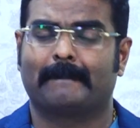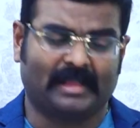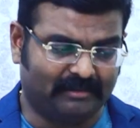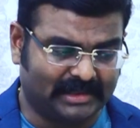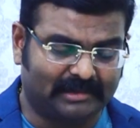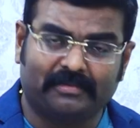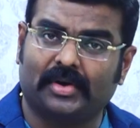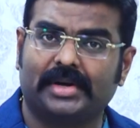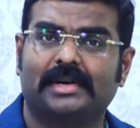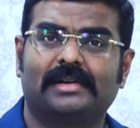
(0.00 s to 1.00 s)
whether a
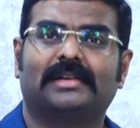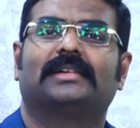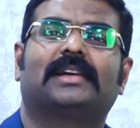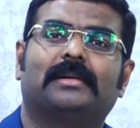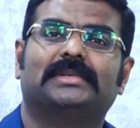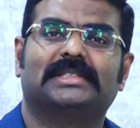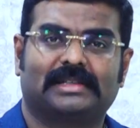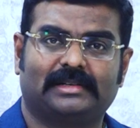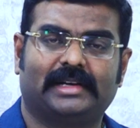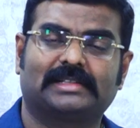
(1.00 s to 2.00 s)
foreign earned income
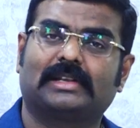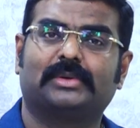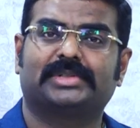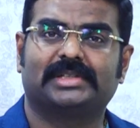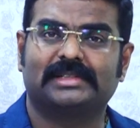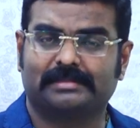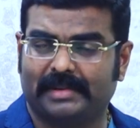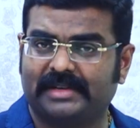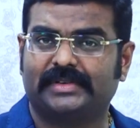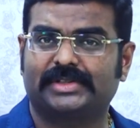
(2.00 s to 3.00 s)
exclusion is
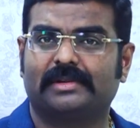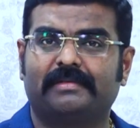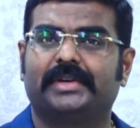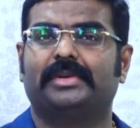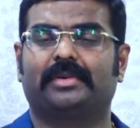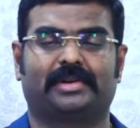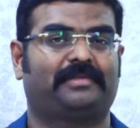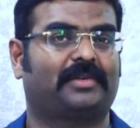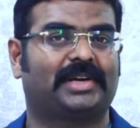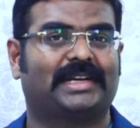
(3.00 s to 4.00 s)
beneficial for you or a
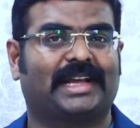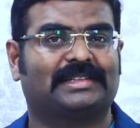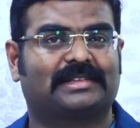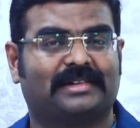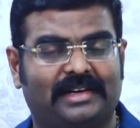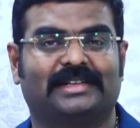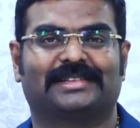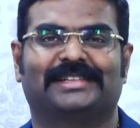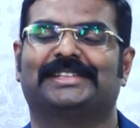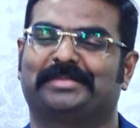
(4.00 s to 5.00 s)
foreign tax
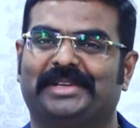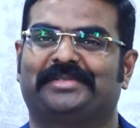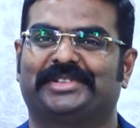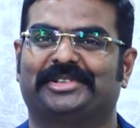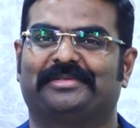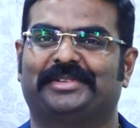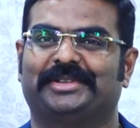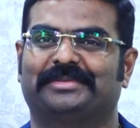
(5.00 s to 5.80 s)
credit is beneficial for you.